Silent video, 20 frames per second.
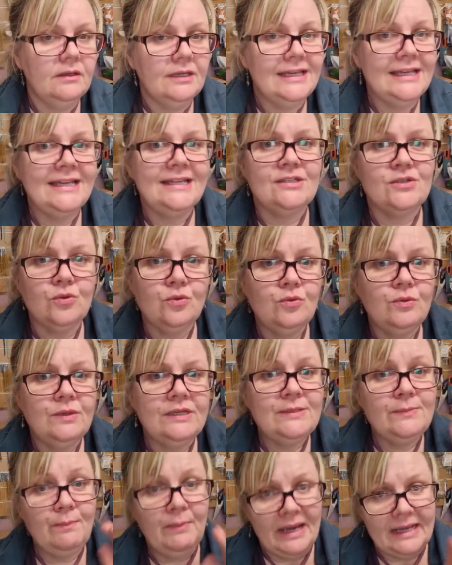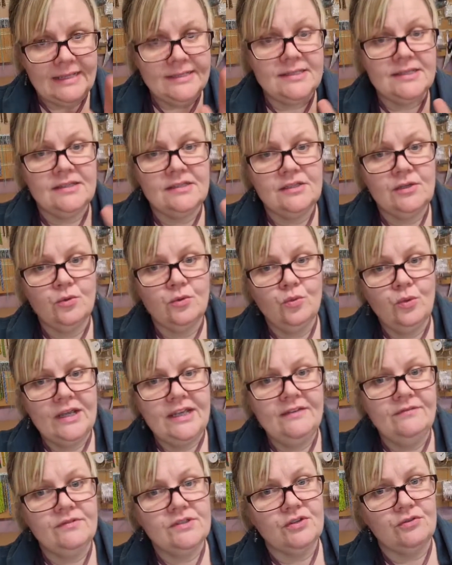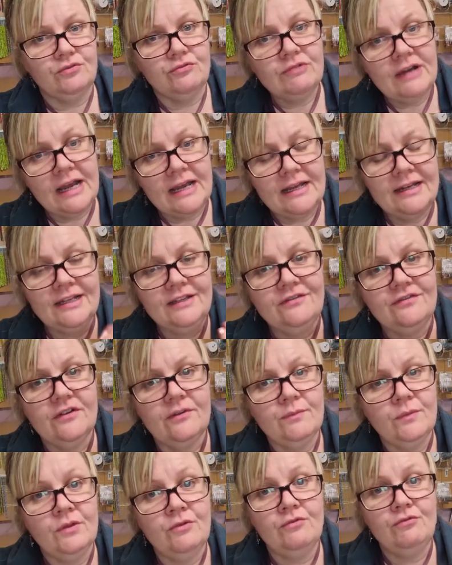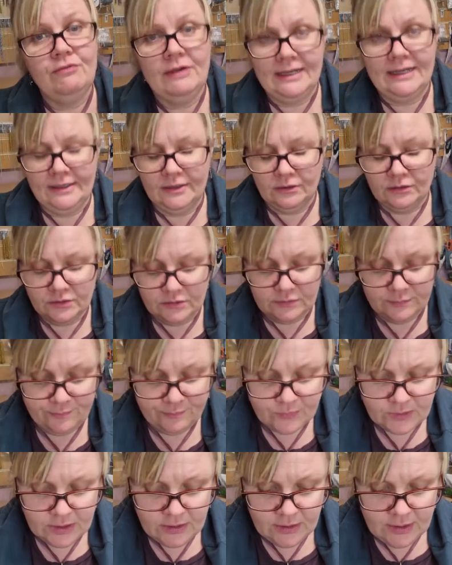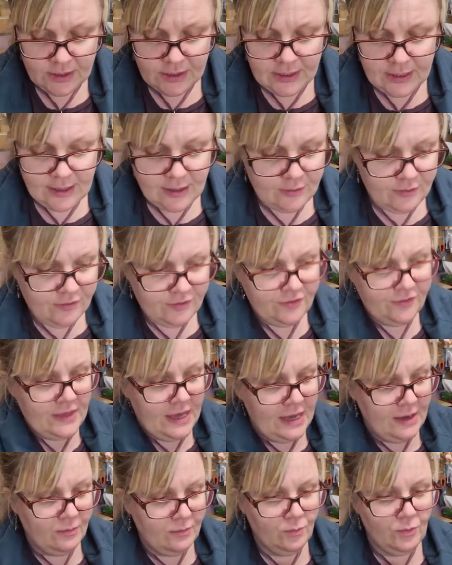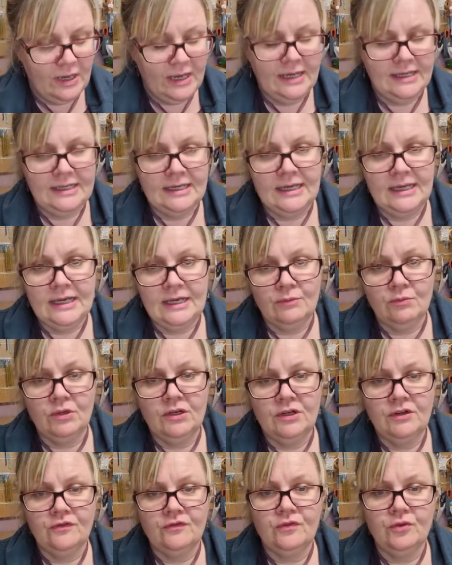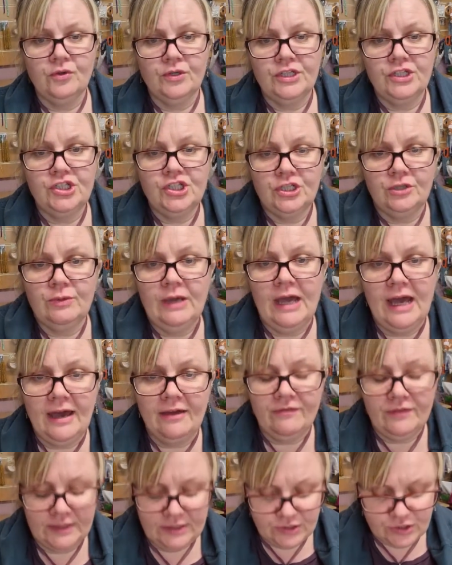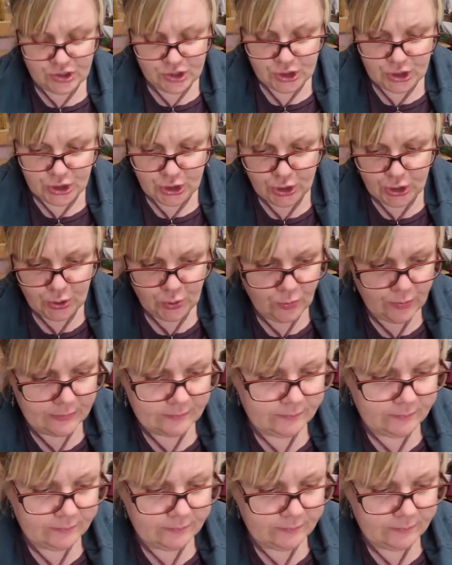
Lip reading: it's always better to weave directly from the reel, and that way it will avoid you having to